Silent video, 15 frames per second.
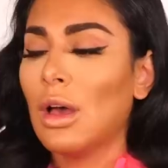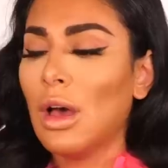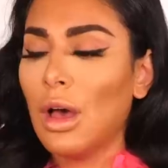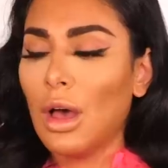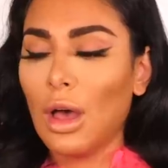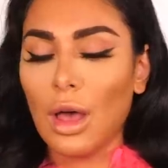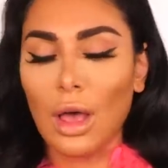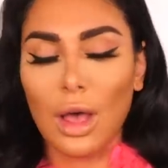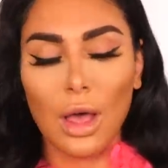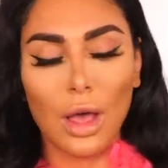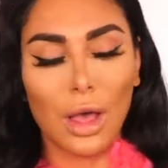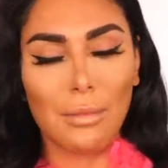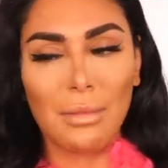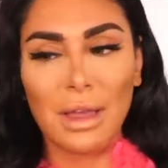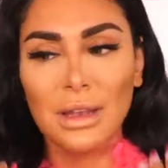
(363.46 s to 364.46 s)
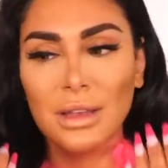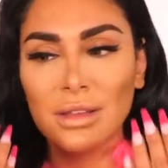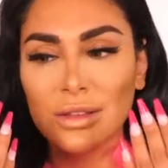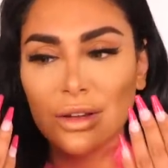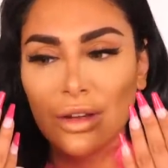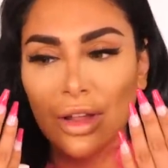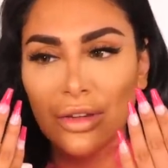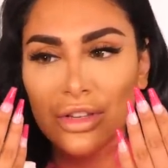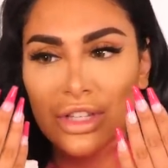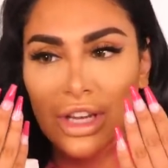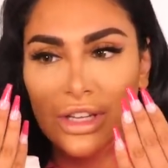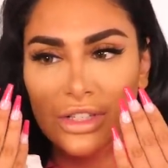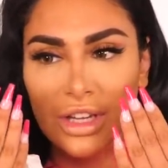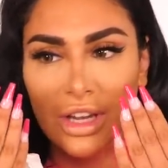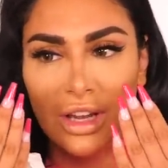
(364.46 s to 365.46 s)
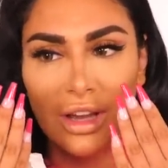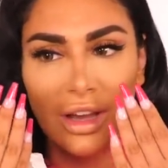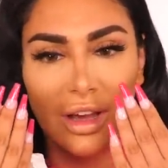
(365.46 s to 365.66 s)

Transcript: My nails are color changing.